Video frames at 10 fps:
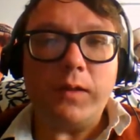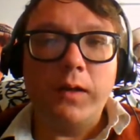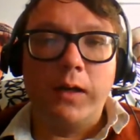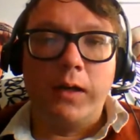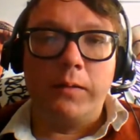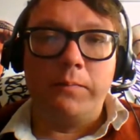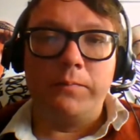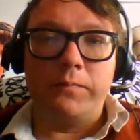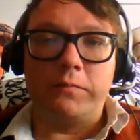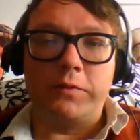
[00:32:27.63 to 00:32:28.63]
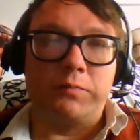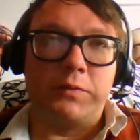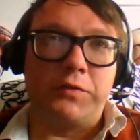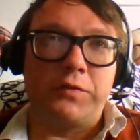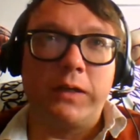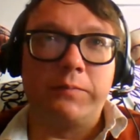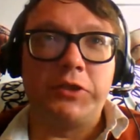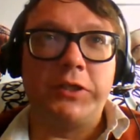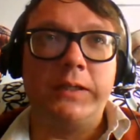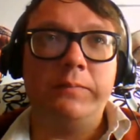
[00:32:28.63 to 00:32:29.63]
um, which which is kind of a
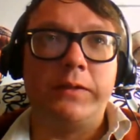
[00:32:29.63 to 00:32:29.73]
shame.